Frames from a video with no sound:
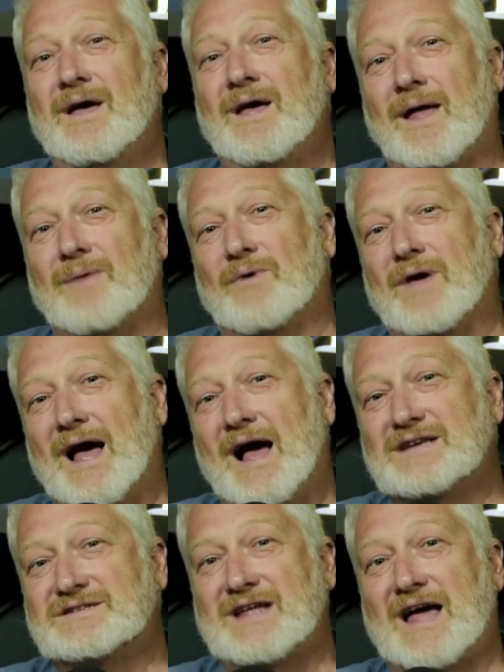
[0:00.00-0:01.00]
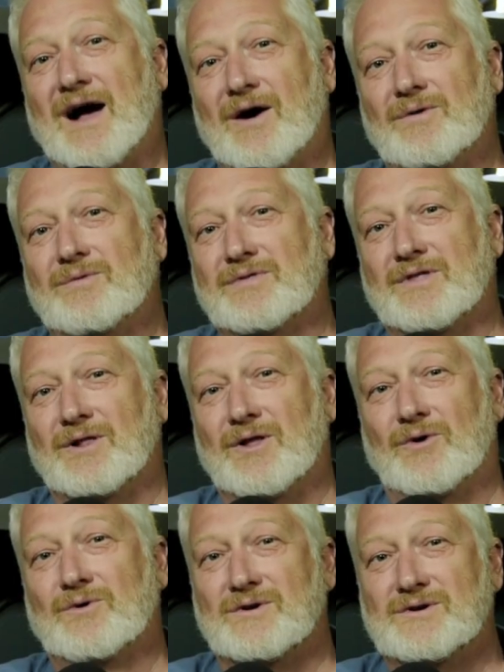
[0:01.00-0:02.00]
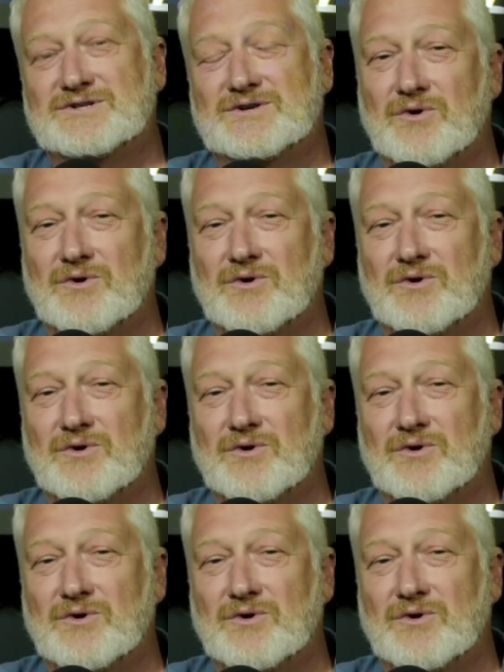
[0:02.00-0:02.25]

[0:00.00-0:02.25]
and we asked how the locals